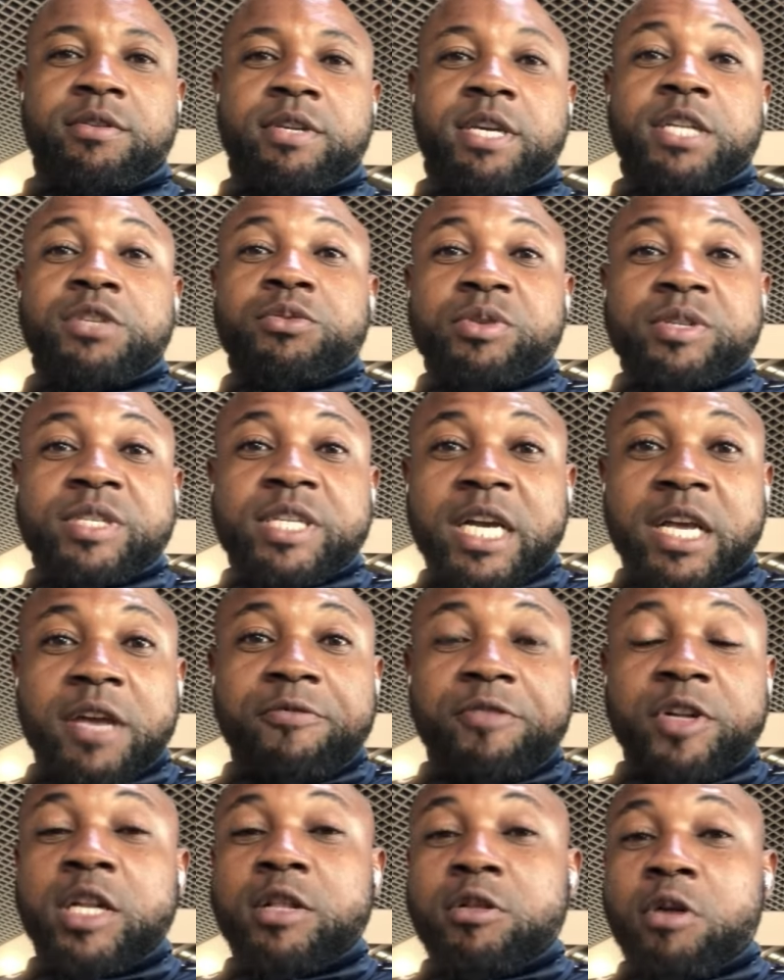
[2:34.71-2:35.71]
It will take a
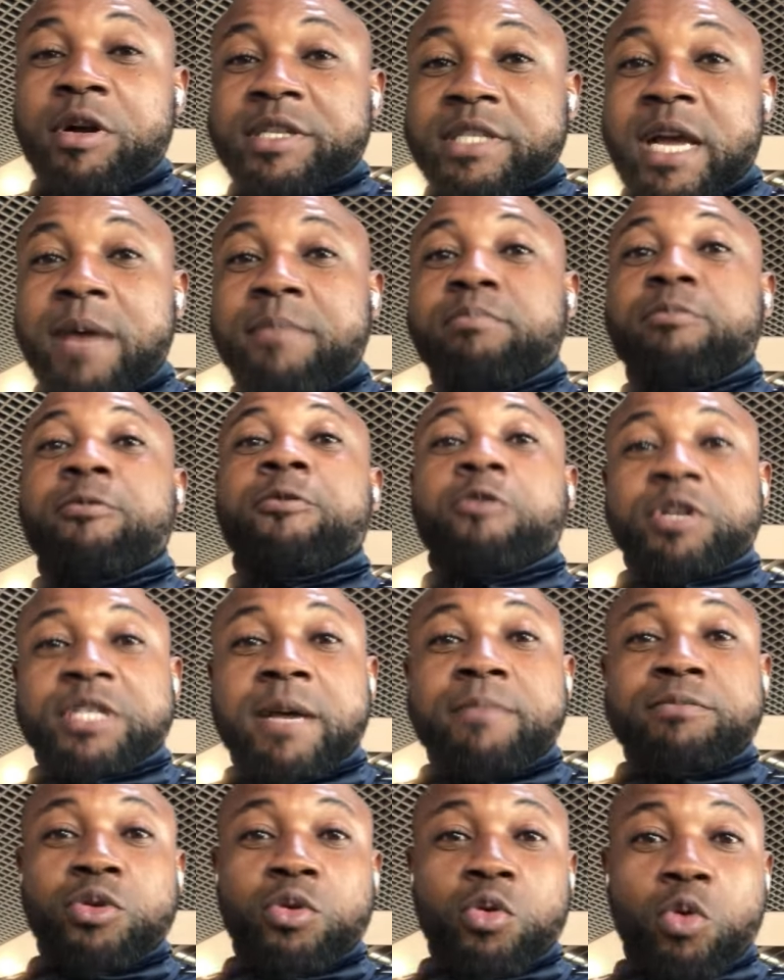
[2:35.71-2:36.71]
very long time for
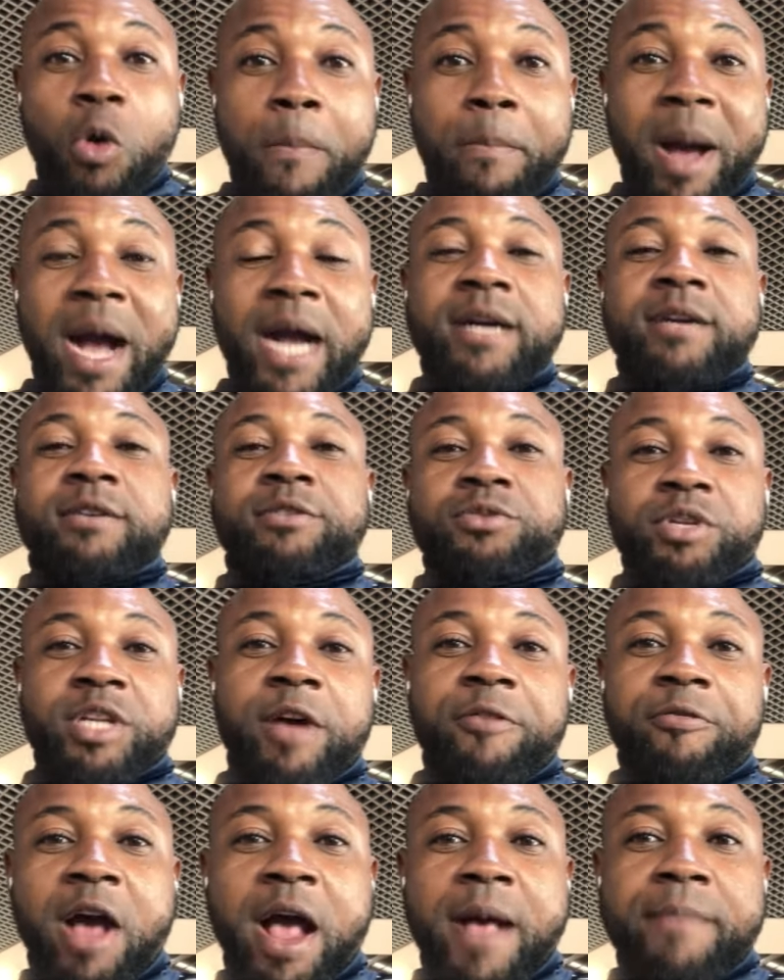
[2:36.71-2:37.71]
them to go back to
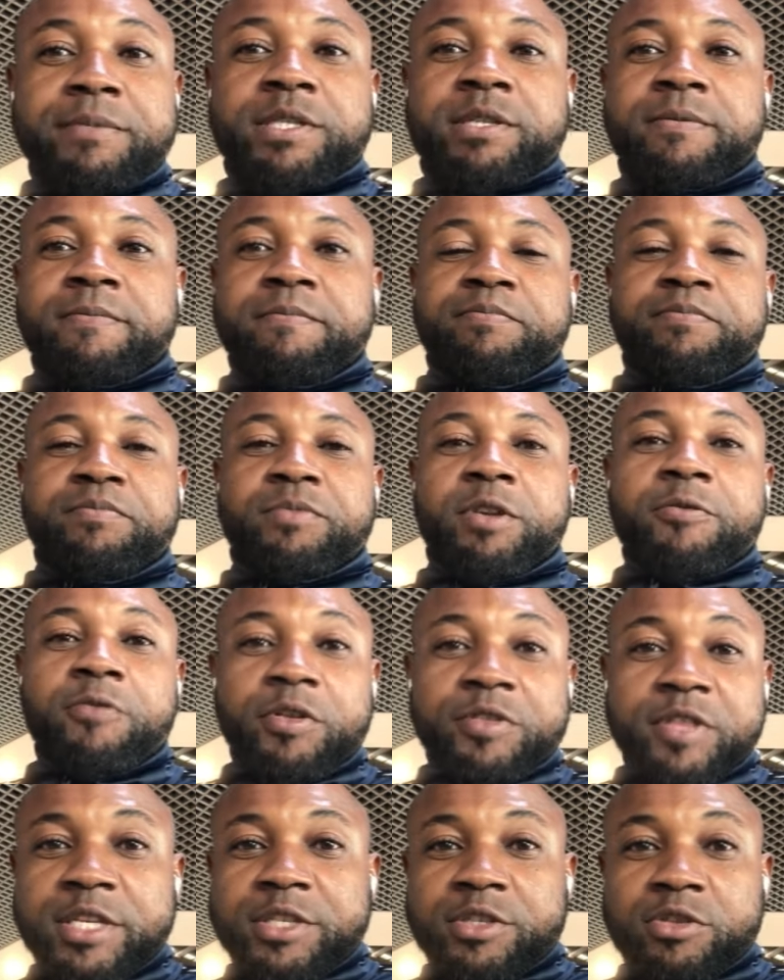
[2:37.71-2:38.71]
their farms, for
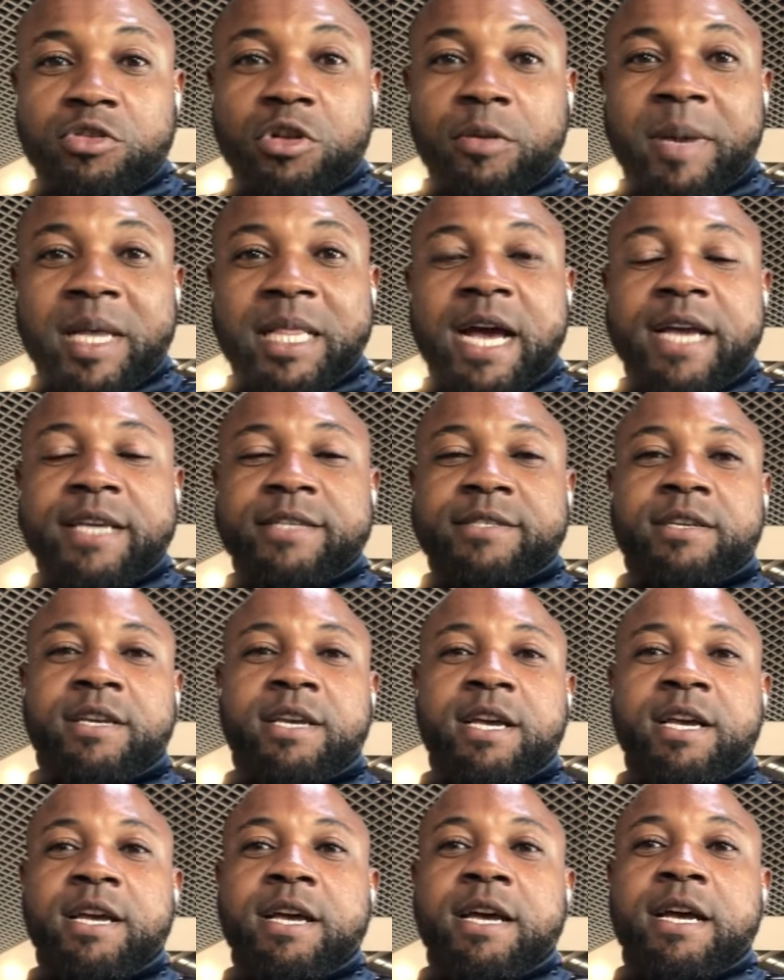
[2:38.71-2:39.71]
things to normalize.
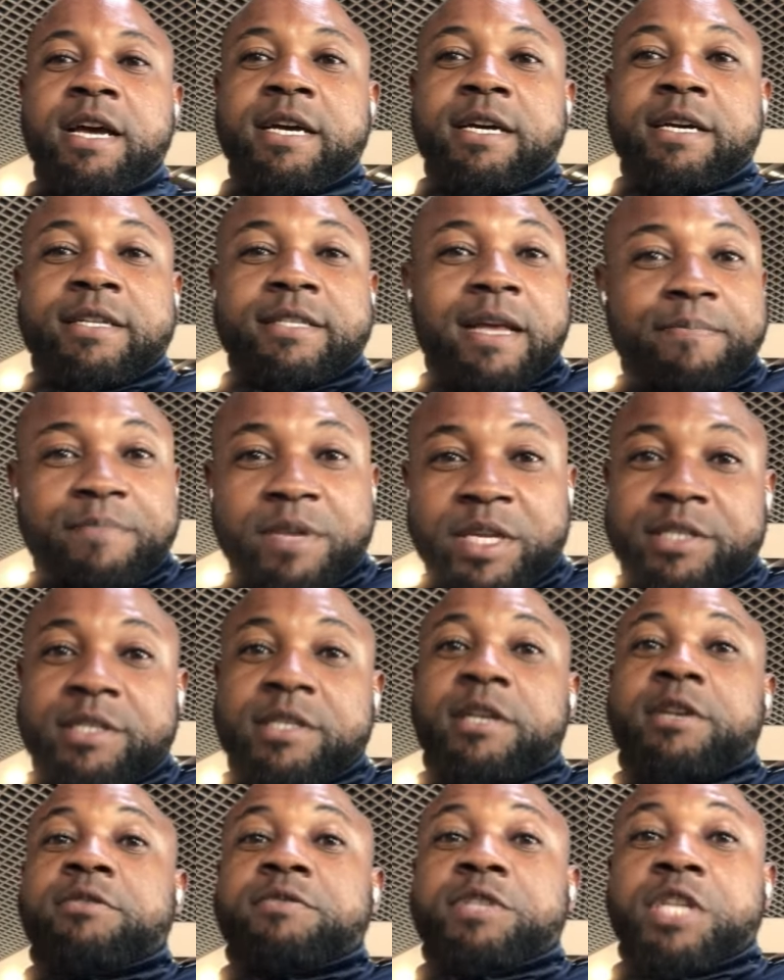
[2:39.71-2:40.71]
That
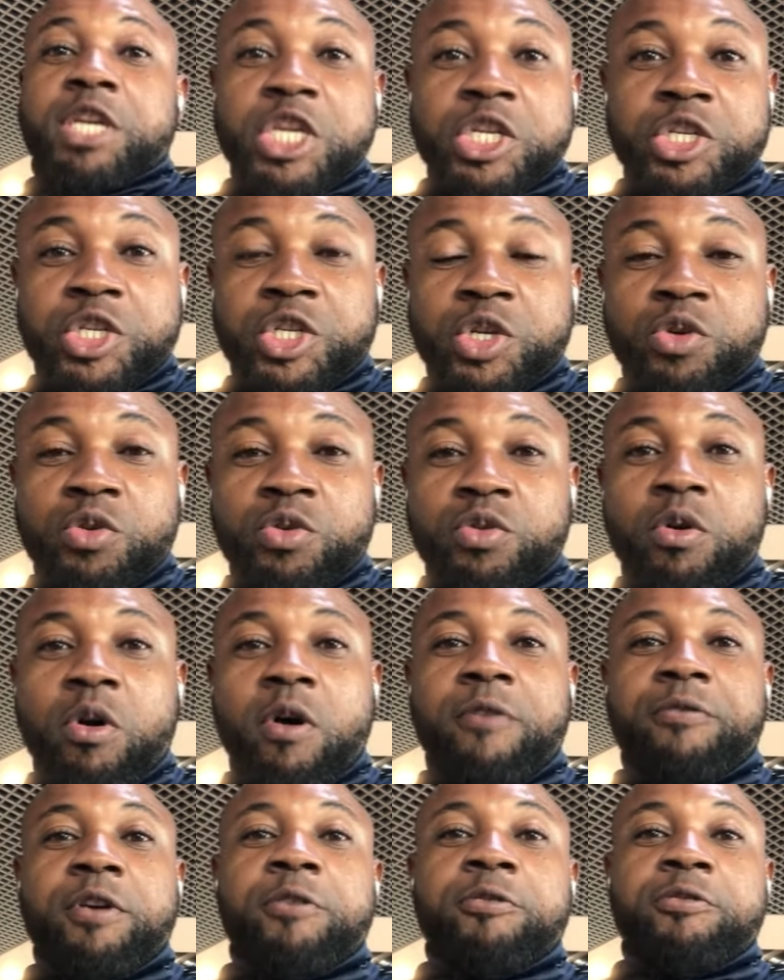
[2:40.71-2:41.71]
means the issue
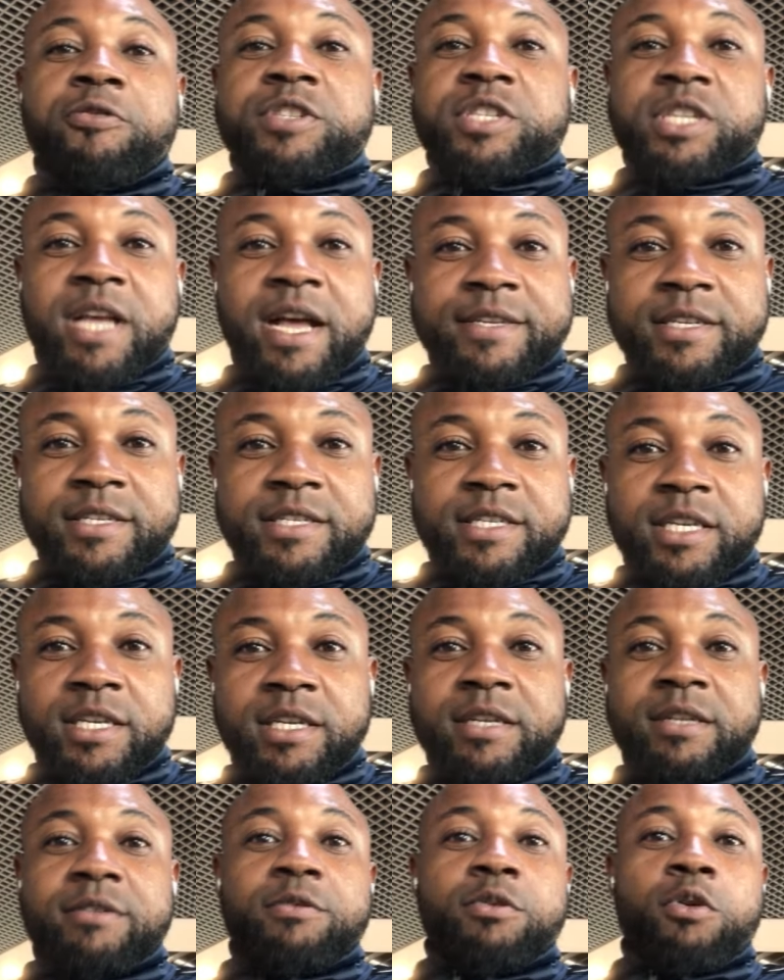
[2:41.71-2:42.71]
of a food
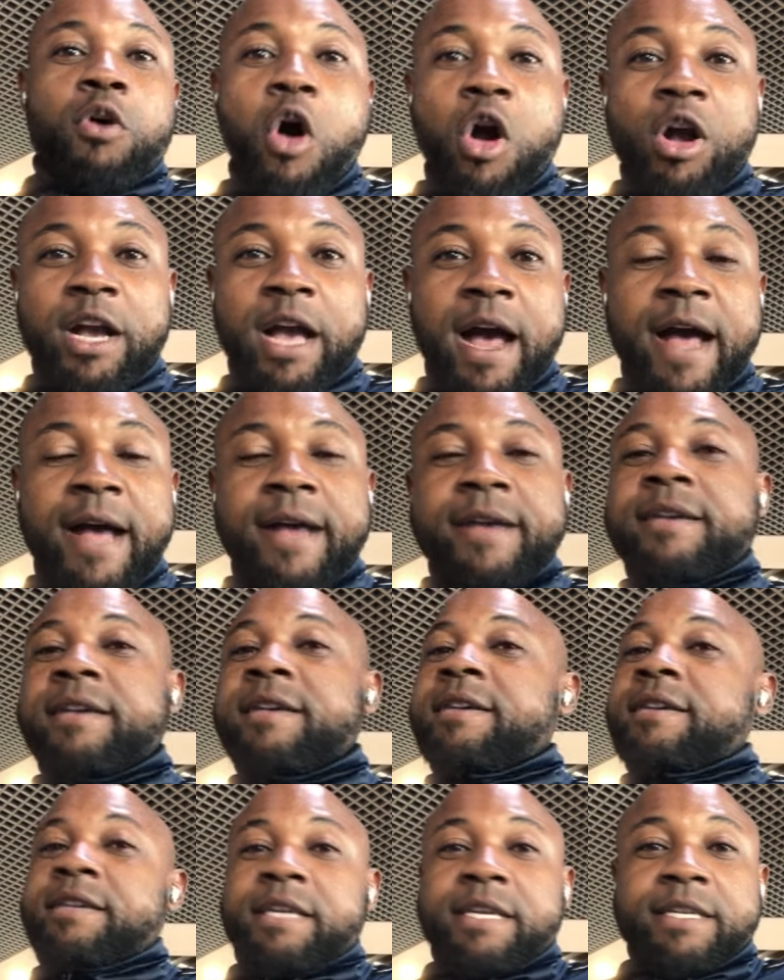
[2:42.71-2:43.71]
scarcity, hunger,
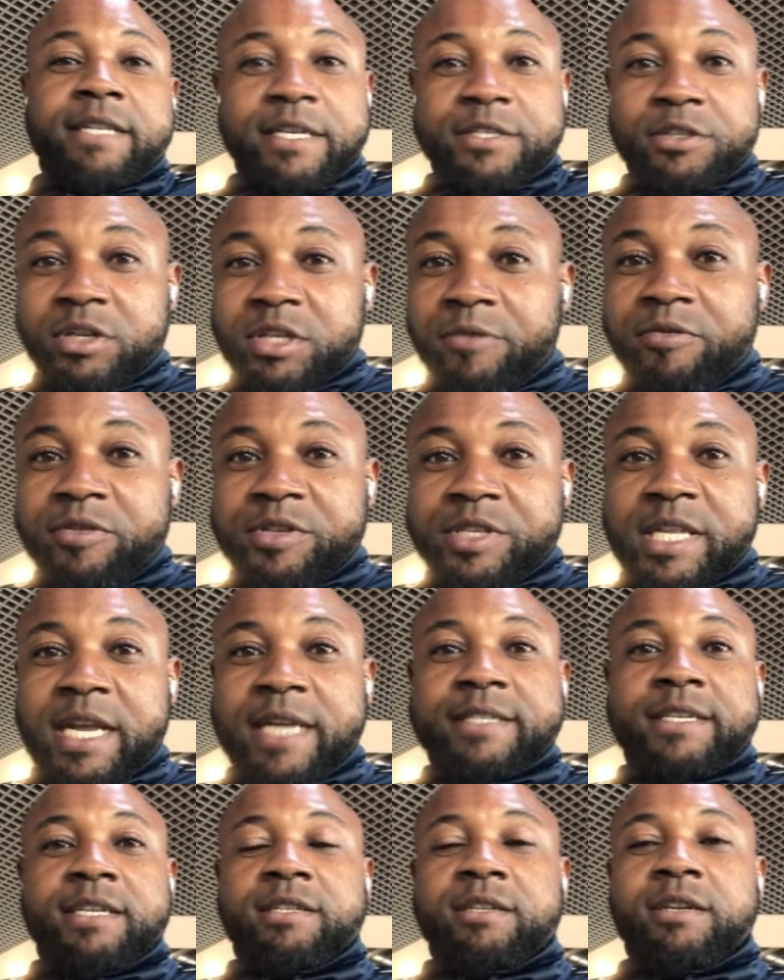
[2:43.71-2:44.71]
it has not even
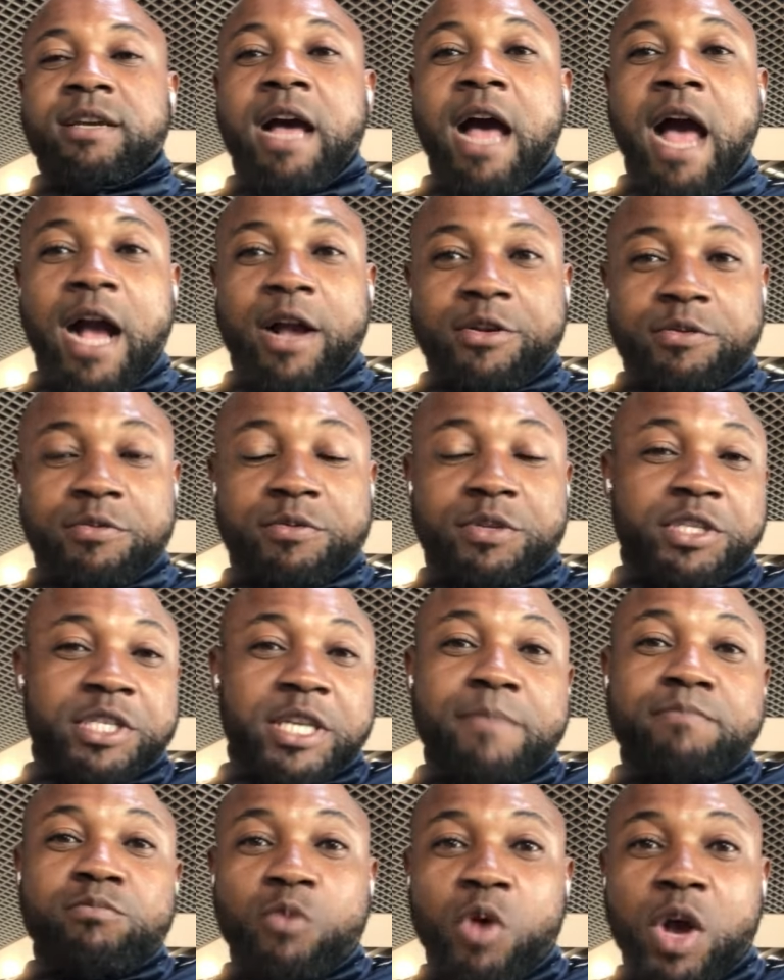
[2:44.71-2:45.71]
started, the
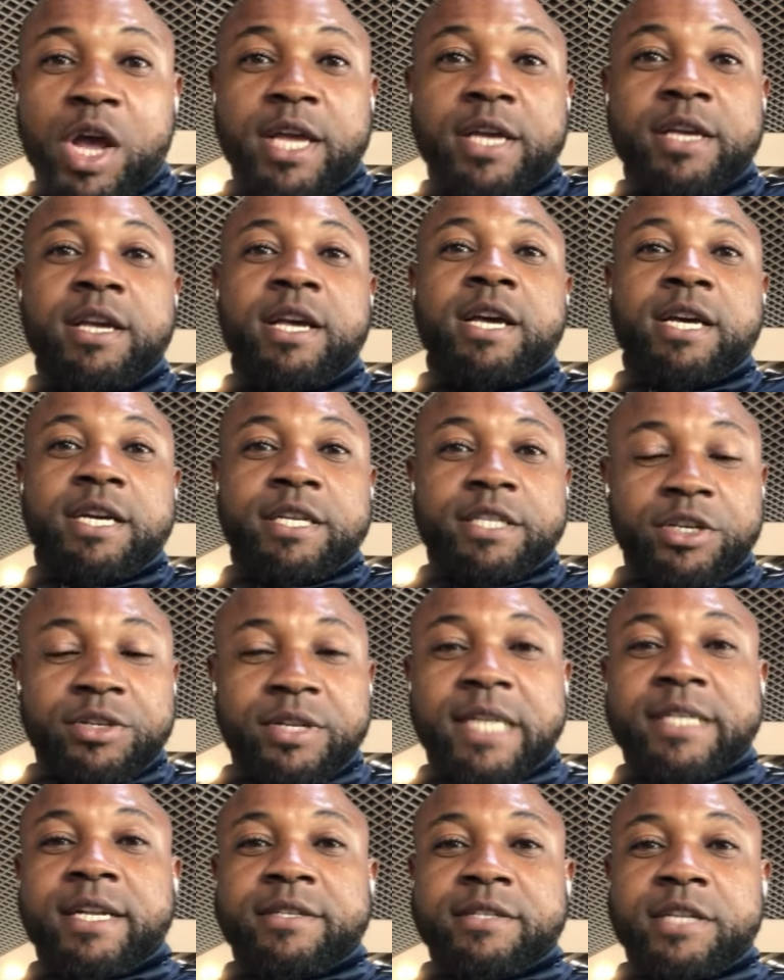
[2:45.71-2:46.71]
same way the
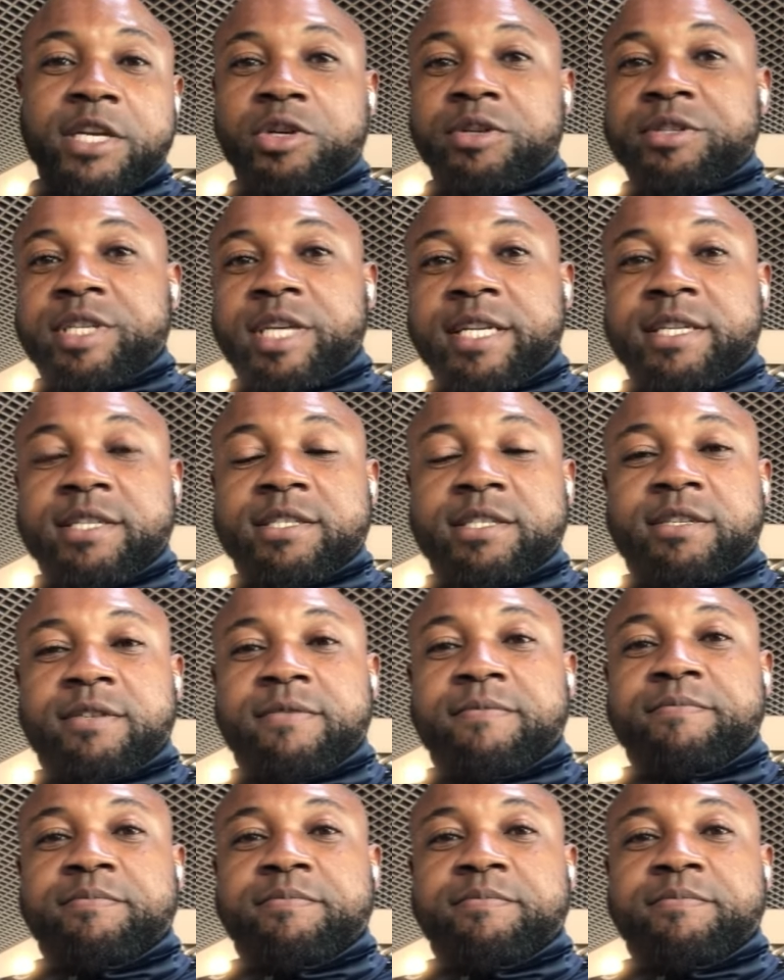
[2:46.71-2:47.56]
United Nations said it.